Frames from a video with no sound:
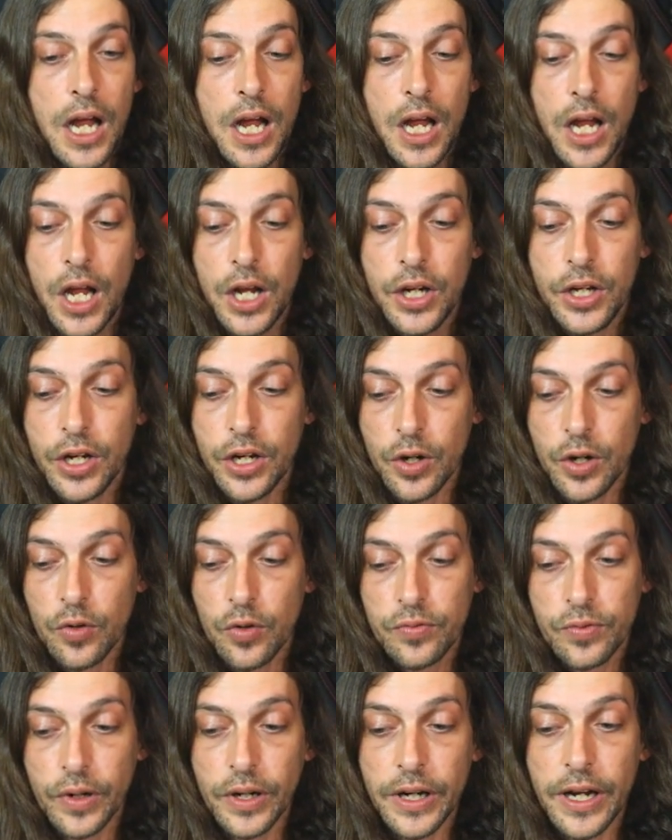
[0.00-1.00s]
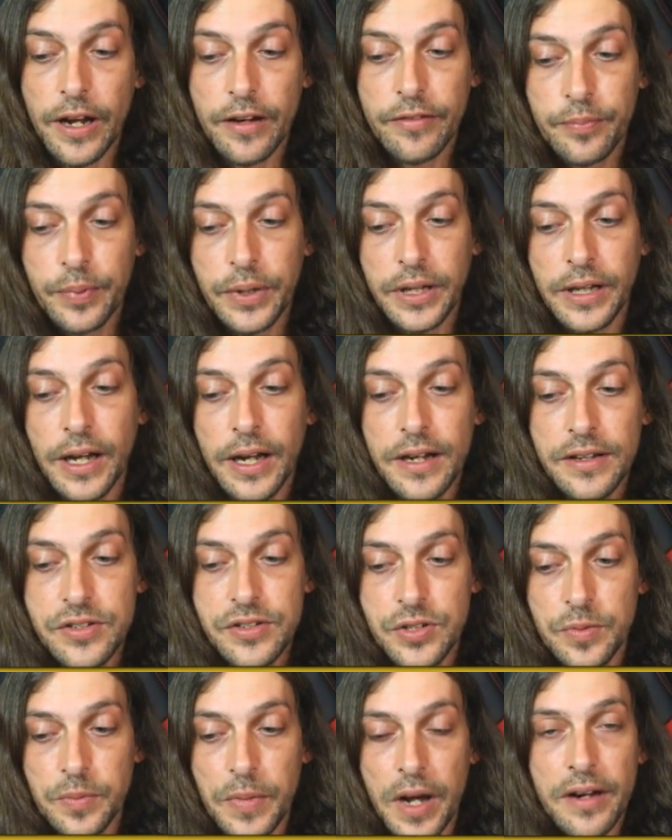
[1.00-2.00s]
you know, for an FPS,
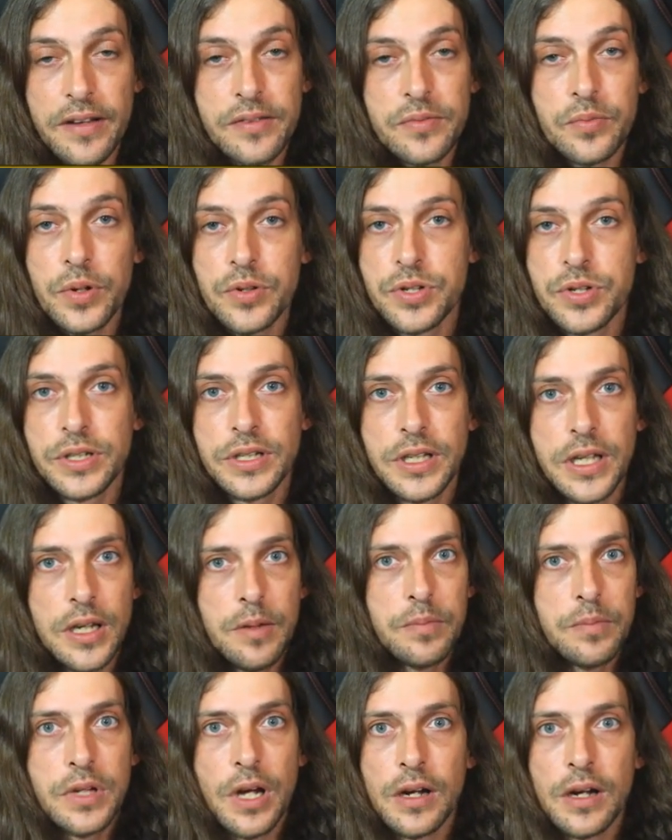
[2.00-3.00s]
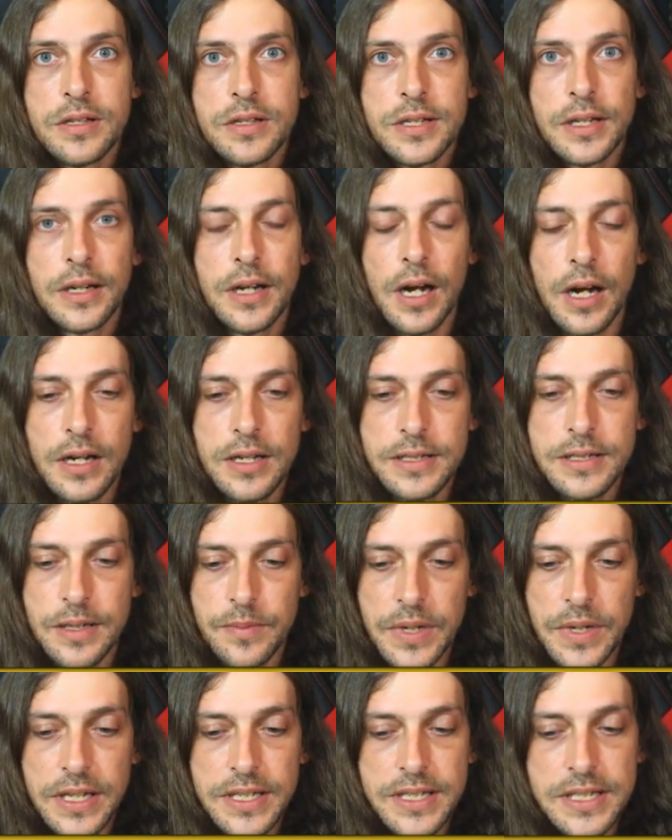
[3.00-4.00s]
you might as well just keep tons of guns. I
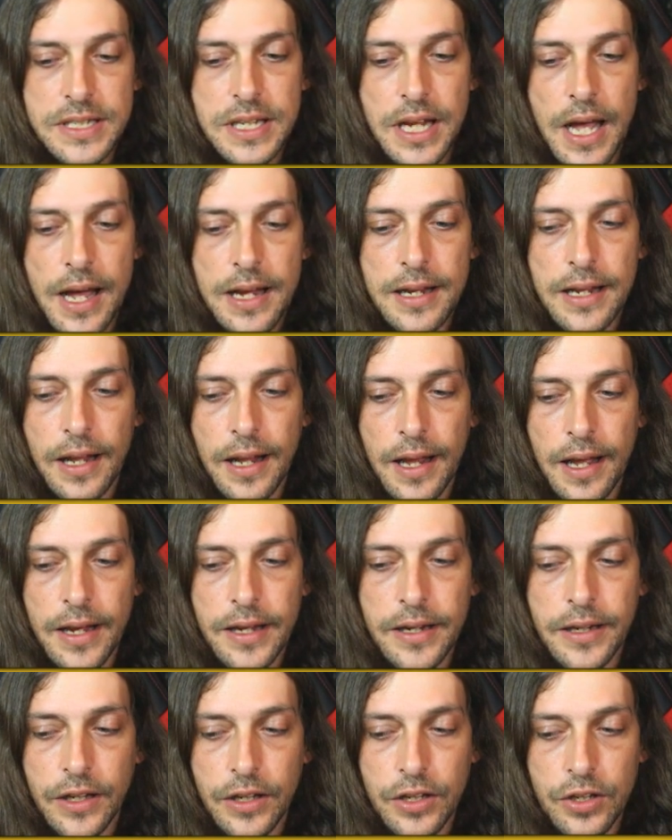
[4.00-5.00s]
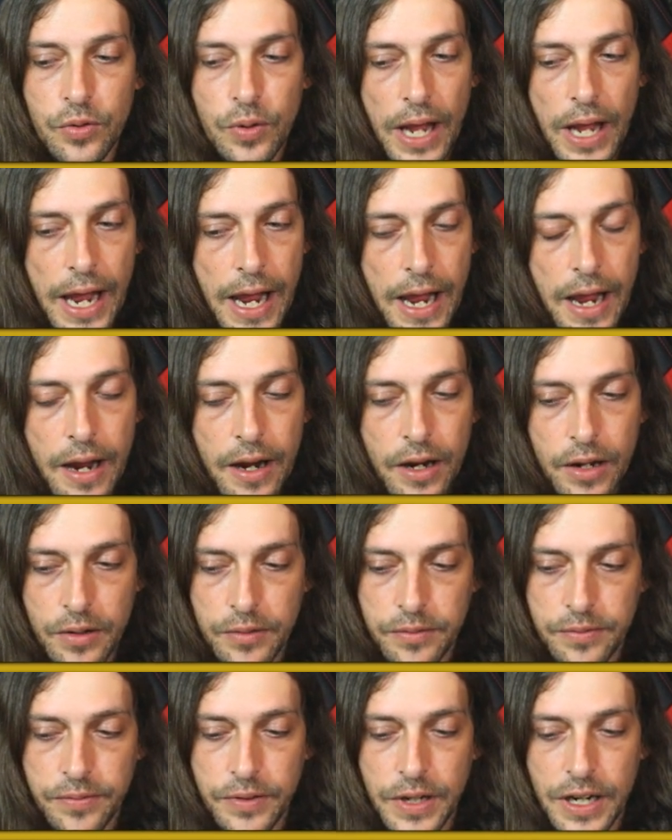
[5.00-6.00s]
mean, it's not like you
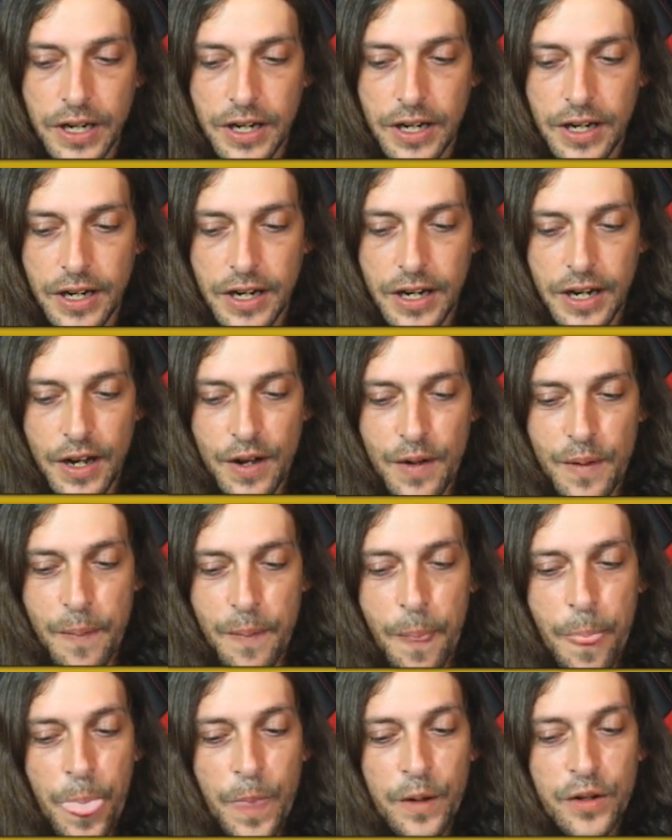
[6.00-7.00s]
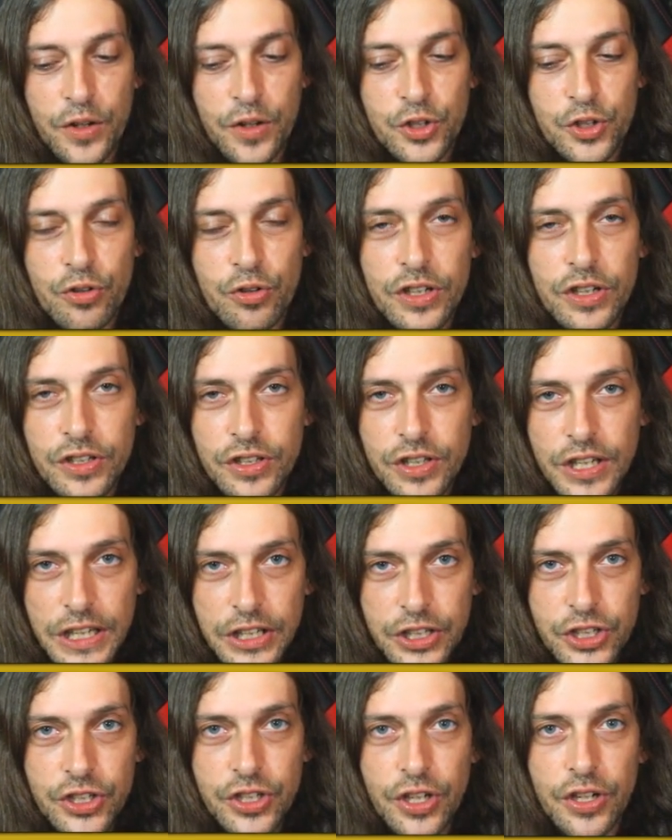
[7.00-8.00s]
have your
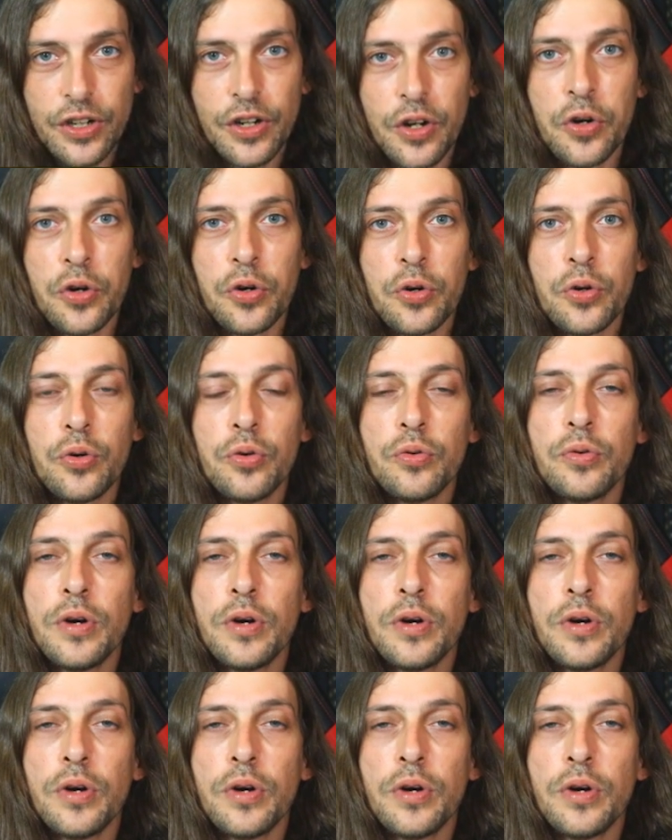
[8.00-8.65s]
traditional